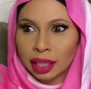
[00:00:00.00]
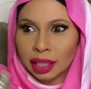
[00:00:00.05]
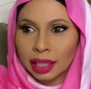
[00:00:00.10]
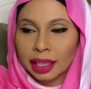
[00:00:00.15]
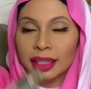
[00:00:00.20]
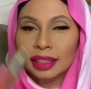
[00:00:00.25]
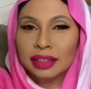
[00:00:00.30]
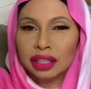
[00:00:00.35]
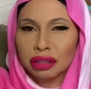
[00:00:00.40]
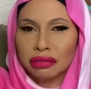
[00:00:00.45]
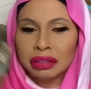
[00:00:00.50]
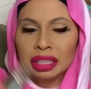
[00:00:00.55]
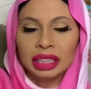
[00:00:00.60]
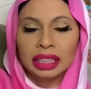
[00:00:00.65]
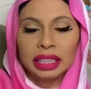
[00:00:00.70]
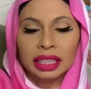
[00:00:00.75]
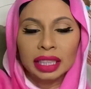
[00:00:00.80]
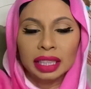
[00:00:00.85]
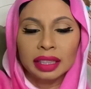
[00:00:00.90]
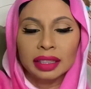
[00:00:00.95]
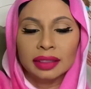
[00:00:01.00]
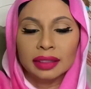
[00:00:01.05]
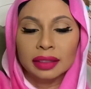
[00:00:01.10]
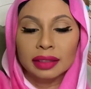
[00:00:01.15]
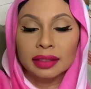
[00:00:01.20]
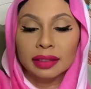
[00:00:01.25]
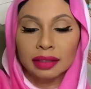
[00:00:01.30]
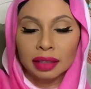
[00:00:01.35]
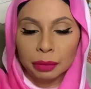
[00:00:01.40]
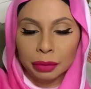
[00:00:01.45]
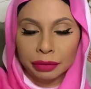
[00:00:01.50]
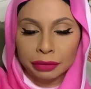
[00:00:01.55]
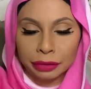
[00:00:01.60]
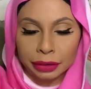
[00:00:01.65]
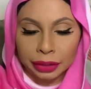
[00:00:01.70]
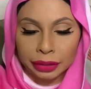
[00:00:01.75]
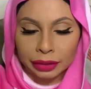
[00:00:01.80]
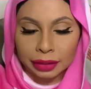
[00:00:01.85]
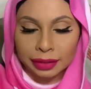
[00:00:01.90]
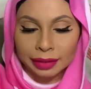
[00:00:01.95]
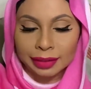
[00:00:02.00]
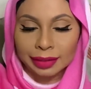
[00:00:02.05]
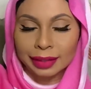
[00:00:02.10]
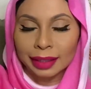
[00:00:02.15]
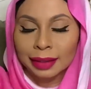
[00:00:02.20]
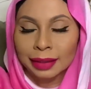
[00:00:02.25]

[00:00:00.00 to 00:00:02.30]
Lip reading: it's a really nice summer fragrance.